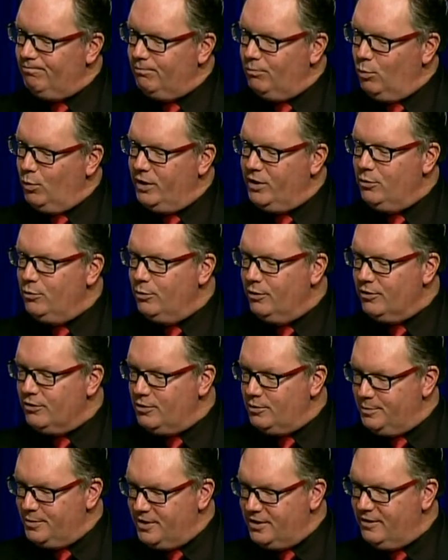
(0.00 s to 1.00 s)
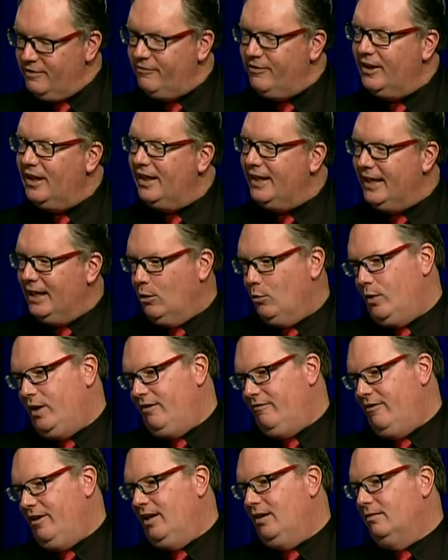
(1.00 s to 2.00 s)
when you were specifically
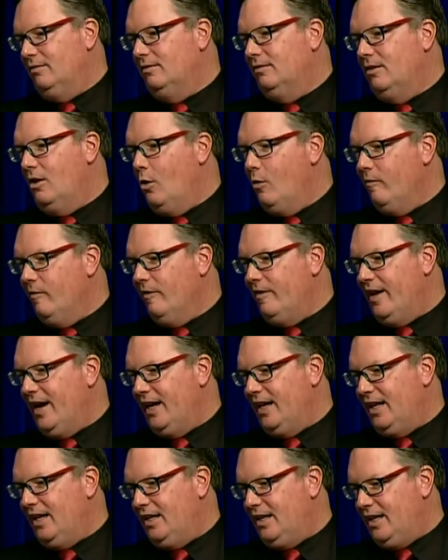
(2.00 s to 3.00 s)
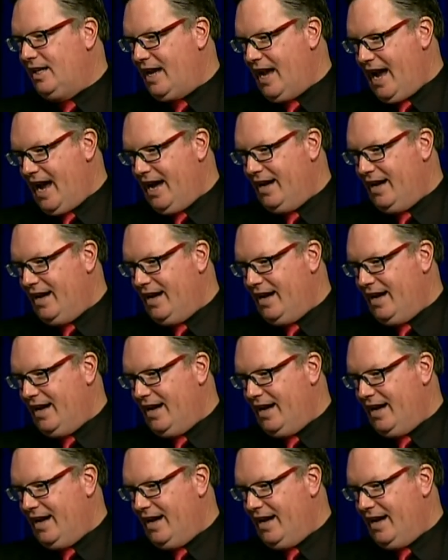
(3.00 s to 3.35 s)
grieving over that cat.